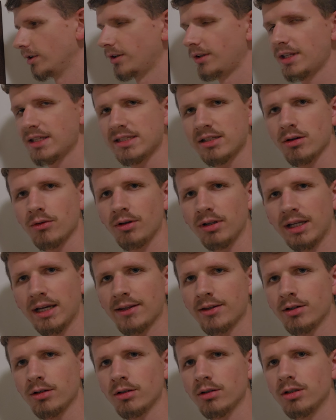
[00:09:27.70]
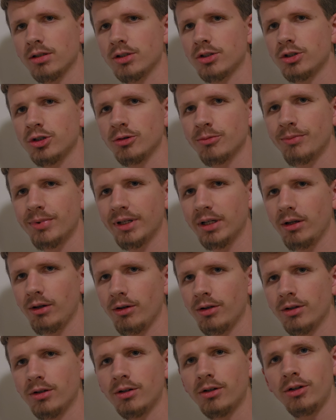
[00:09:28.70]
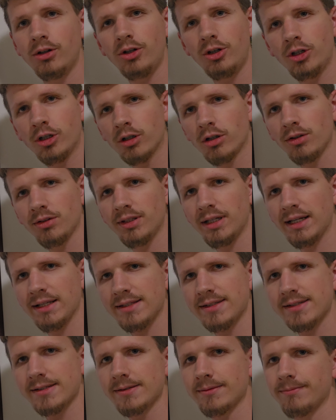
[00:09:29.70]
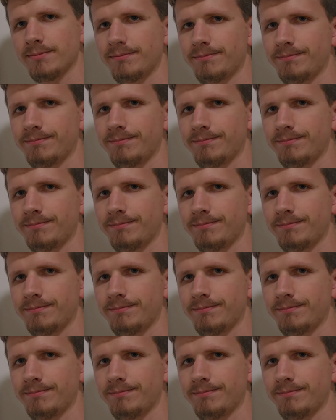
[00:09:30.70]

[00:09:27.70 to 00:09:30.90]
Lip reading: these go together to build neural nets.